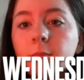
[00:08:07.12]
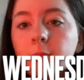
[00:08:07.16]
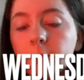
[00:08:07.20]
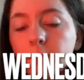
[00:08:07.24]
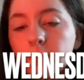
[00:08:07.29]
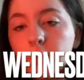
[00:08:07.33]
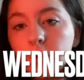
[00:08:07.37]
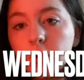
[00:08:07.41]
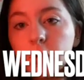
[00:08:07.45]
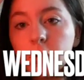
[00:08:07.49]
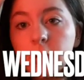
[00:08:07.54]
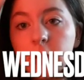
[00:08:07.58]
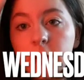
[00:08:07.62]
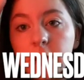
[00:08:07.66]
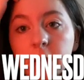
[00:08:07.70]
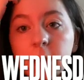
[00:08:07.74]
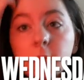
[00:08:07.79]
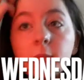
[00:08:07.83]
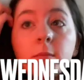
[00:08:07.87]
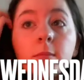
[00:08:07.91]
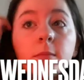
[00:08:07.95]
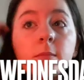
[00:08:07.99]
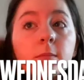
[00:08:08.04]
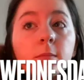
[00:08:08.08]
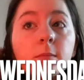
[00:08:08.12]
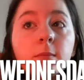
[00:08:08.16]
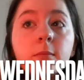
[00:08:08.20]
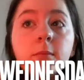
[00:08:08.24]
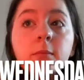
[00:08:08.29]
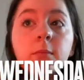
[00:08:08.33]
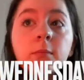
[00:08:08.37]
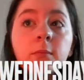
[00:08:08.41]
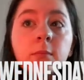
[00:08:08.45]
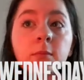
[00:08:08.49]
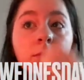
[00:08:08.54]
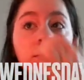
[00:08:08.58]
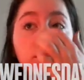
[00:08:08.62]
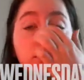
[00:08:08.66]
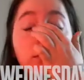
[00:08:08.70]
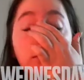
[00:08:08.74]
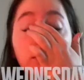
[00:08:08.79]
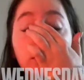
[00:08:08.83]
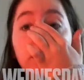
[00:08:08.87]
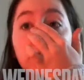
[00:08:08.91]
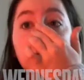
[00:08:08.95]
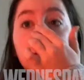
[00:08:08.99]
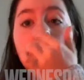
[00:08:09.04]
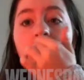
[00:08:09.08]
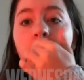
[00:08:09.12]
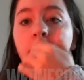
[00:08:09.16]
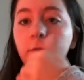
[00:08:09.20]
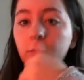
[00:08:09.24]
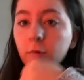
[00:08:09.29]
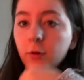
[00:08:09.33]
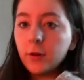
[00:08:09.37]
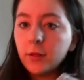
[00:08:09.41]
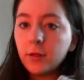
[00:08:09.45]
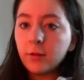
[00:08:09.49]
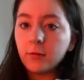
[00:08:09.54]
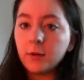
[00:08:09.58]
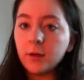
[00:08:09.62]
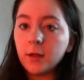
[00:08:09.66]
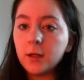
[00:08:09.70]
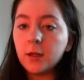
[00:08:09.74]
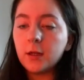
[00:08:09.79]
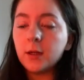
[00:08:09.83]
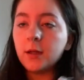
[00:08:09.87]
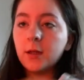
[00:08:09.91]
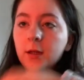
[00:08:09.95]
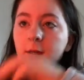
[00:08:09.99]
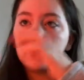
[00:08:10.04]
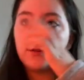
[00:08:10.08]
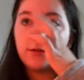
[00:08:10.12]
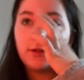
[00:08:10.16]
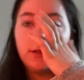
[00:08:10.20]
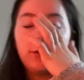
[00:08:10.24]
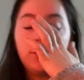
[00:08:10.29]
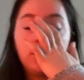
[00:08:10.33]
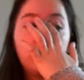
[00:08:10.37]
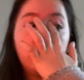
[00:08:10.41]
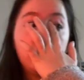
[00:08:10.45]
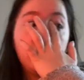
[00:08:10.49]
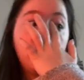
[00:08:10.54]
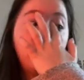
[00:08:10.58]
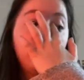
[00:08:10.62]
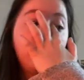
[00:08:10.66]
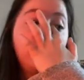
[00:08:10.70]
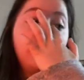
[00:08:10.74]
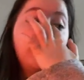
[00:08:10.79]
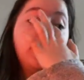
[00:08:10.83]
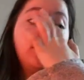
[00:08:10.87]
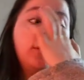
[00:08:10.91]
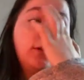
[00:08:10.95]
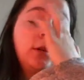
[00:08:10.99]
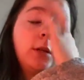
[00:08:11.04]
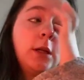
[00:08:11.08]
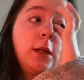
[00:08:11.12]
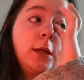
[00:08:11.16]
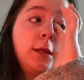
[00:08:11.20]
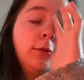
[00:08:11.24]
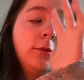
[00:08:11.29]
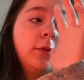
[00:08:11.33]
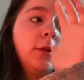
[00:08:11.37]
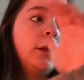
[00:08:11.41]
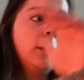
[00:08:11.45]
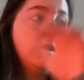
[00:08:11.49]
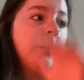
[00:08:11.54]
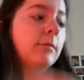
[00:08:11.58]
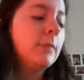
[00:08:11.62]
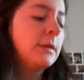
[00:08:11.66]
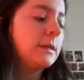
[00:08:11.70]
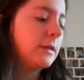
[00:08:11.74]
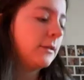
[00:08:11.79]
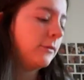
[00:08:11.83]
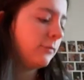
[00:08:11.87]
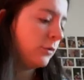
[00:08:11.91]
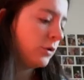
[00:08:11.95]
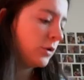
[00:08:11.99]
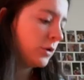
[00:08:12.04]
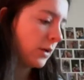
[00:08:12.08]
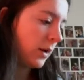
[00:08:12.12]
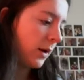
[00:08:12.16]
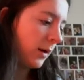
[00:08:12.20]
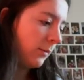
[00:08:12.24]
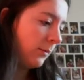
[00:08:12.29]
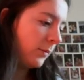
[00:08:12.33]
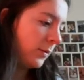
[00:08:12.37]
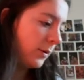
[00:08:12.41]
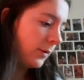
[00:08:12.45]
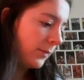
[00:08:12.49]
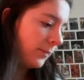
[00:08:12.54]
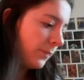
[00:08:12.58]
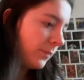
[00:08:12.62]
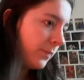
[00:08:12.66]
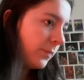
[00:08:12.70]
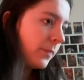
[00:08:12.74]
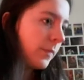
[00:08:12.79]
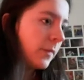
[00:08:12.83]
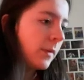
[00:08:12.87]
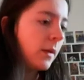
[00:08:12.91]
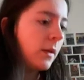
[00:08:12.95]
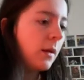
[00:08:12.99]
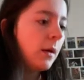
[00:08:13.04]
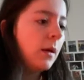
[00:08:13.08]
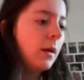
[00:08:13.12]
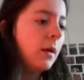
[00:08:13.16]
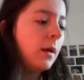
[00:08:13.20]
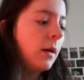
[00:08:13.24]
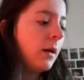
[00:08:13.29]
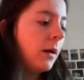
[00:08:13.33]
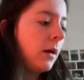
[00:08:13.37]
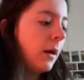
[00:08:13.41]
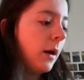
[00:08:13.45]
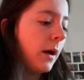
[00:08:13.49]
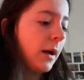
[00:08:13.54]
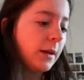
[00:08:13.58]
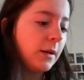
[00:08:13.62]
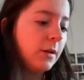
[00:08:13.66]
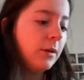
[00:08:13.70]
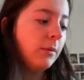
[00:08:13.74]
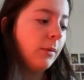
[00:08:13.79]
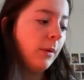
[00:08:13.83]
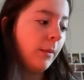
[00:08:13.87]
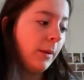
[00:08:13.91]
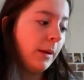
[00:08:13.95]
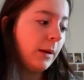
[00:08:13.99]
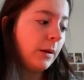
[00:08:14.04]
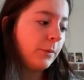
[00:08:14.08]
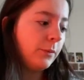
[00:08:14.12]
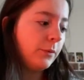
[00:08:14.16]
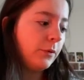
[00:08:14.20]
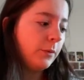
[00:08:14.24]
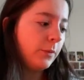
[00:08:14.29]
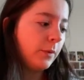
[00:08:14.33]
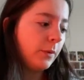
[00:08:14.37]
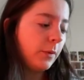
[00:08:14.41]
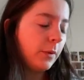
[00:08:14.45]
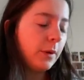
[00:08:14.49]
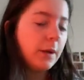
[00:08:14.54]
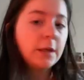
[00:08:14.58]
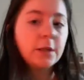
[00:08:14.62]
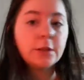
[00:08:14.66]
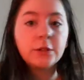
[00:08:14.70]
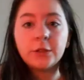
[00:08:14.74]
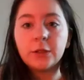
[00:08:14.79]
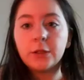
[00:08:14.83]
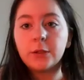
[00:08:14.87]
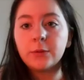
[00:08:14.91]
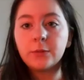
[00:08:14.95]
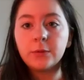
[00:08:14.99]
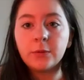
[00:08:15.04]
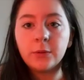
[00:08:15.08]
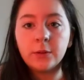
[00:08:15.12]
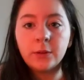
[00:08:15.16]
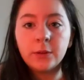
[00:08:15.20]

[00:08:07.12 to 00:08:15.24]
morning. It's 8.43 and I have to leave in like half an hour. I don't really leave myself much time, but I can do my makeup super quick, so.